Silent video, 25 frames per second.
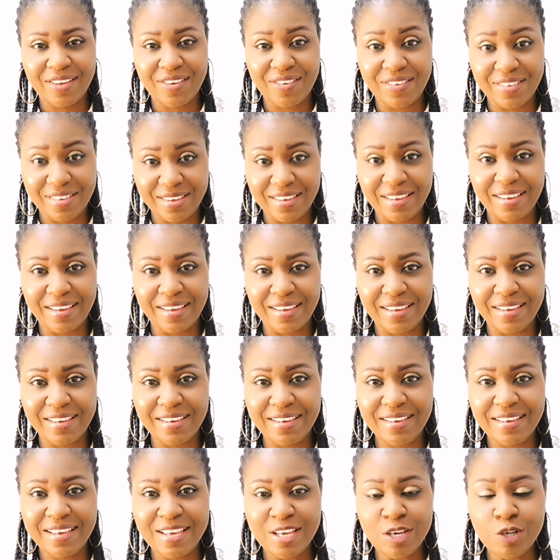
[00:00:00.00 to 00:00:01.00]

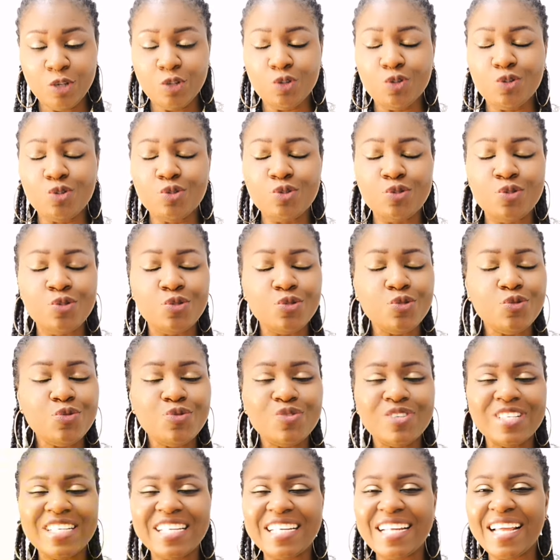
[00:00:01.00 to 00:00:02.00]
okay, to do
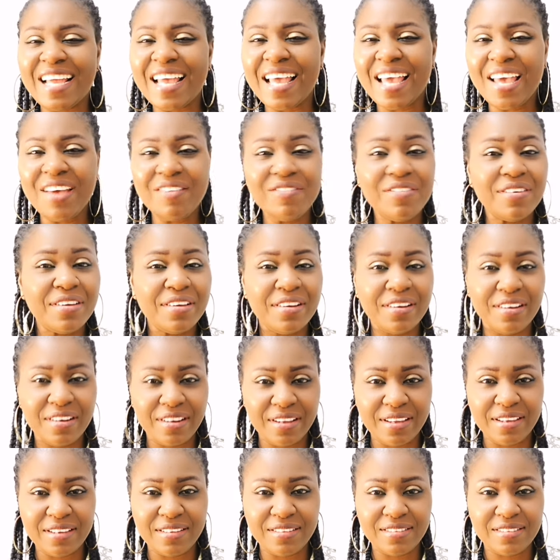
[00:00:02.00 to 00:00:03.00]
whatever it
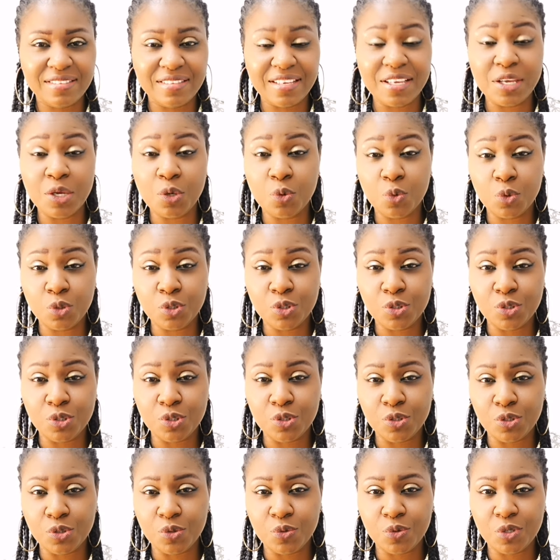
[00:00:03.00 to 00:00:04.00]
is that he wants
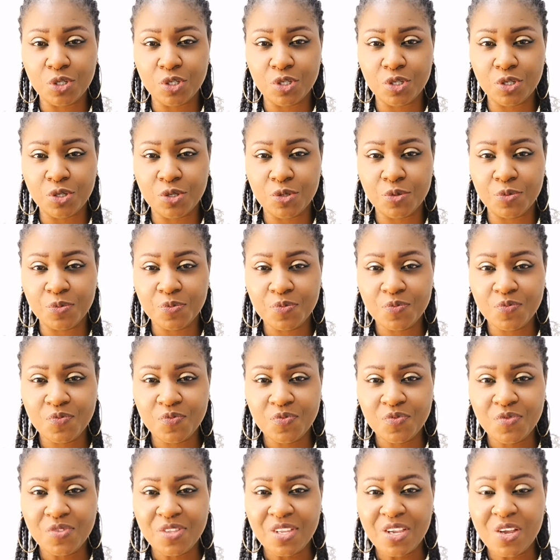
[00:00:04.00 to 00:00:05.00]
to do with you,
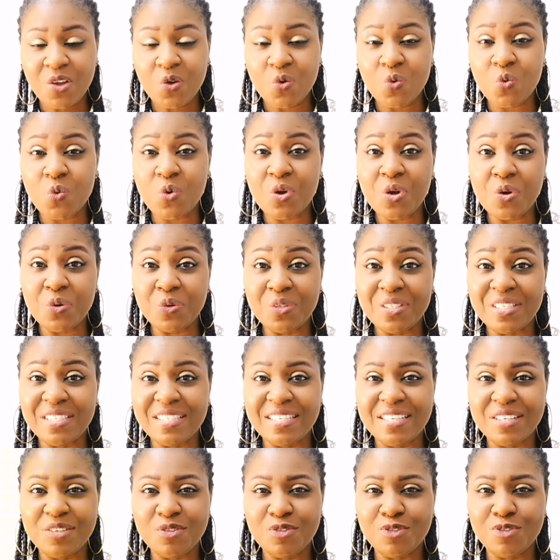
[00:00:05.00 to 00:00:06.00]
will
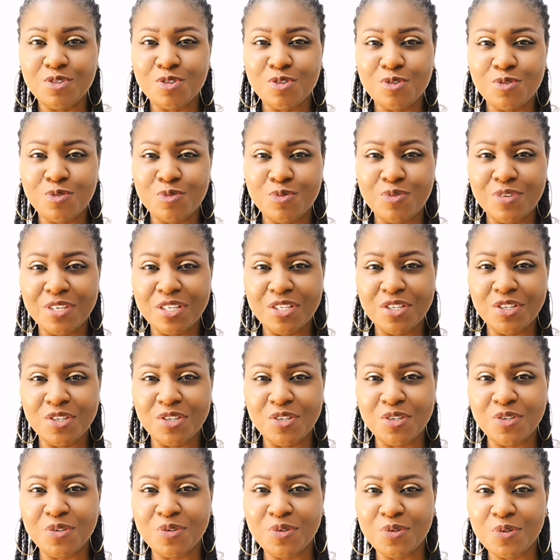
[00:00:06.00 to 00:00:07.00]
still
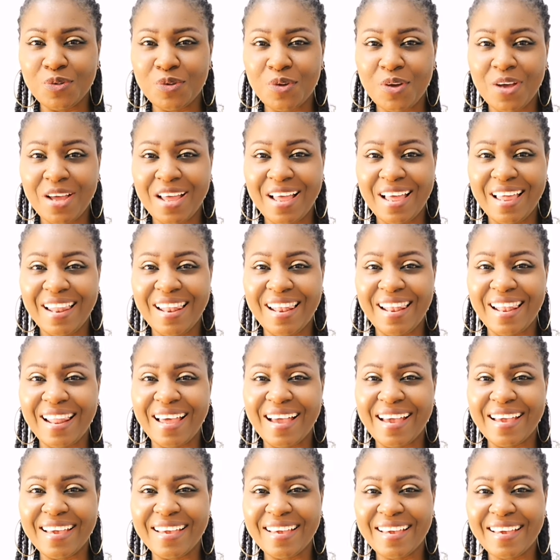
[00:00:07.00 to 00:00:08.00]
treat you
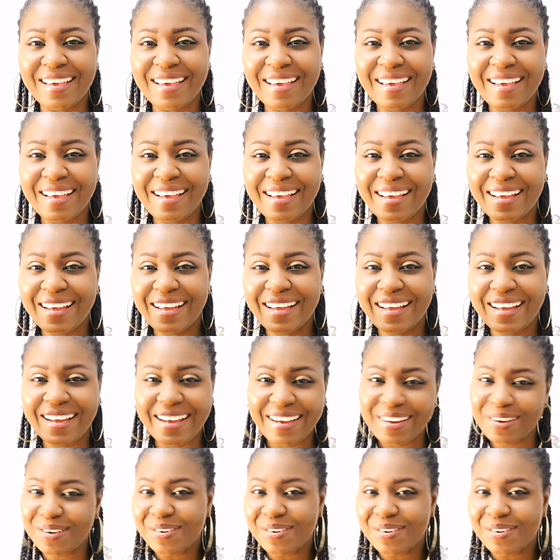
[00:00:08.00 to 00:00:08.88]
like a